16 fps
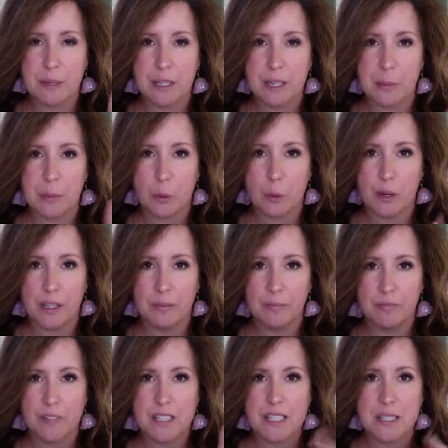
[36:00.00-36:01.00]
my number one.
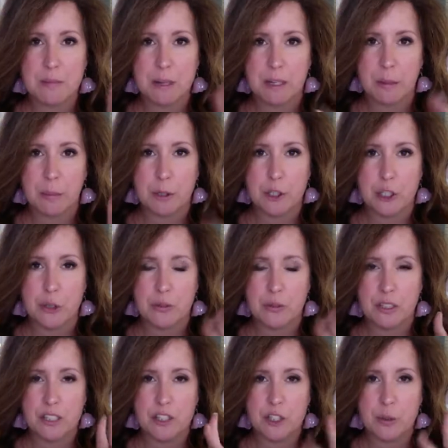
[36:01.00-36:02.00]
This is my number 2.
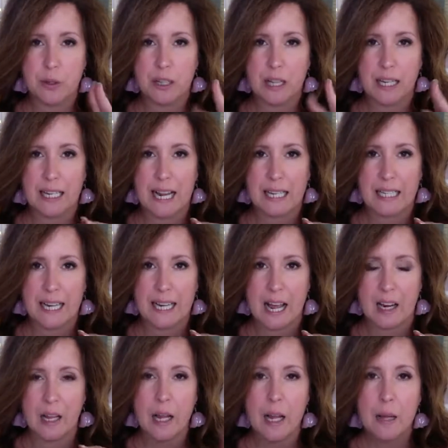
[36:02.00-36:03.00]
These two are like neck and neck.
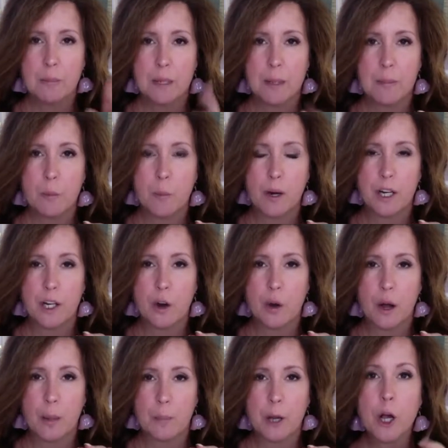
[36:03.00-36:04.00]
People want to know
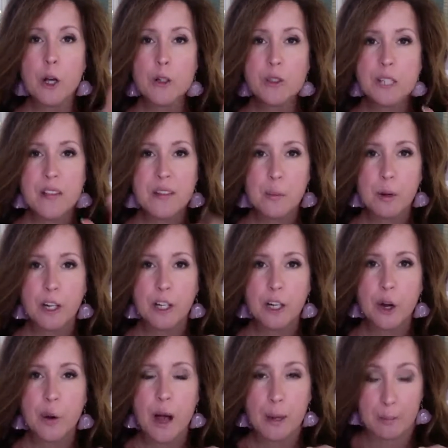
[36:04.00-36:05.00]
how to pose and they want to
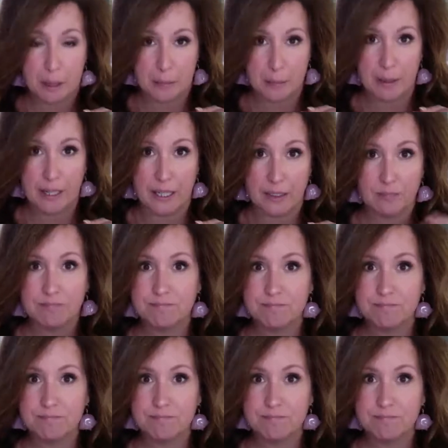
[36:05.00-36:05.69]
know how to make money.